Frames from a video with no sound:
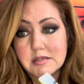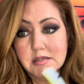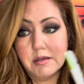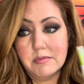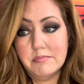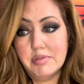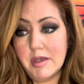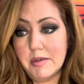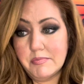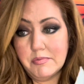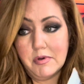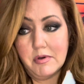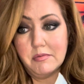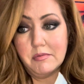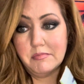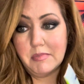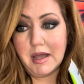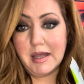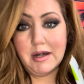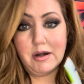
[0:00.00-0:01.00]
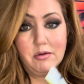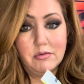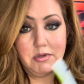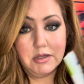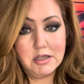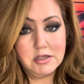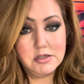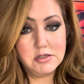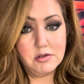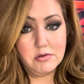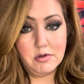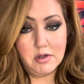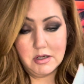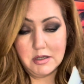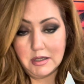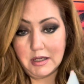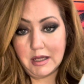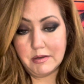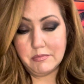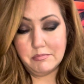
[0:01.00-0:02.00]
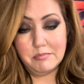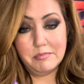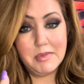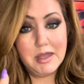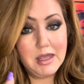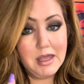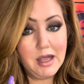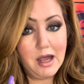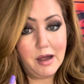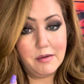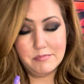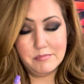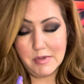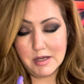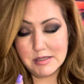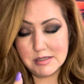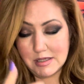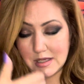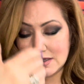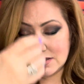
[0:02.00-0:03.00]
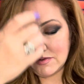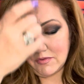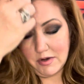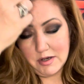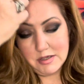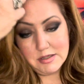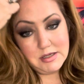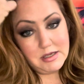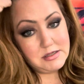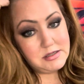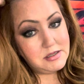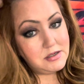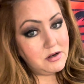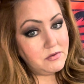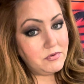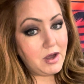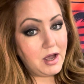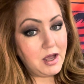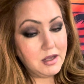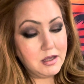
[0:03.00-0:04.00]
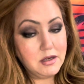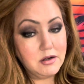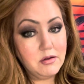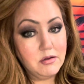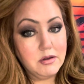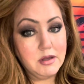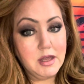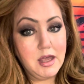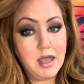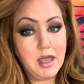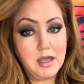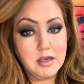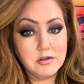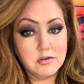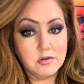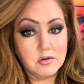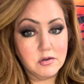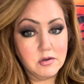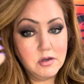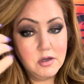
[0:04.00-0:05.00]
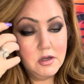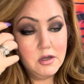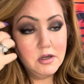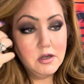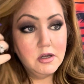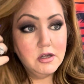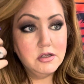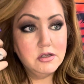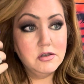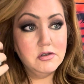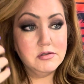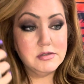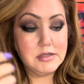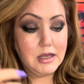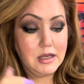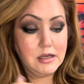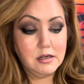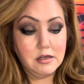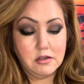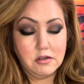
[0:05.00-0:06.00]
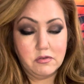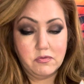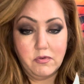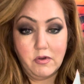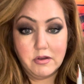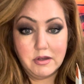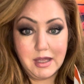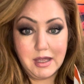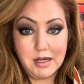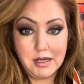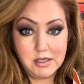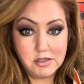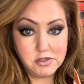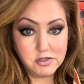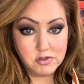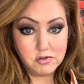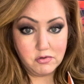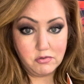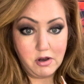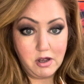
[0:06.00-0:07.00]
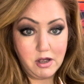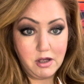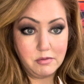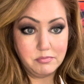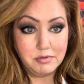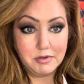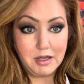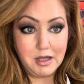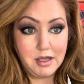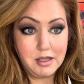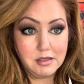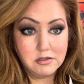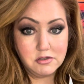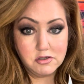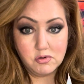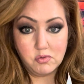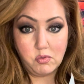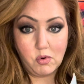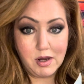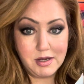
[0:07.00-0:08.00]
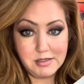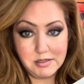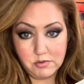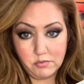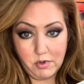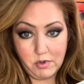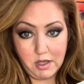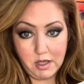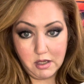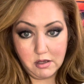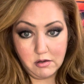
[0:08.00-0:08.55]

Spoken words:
people might only do it like me. My skin's very sensitive. I can only handle using an exfoliating scrub like twice a week,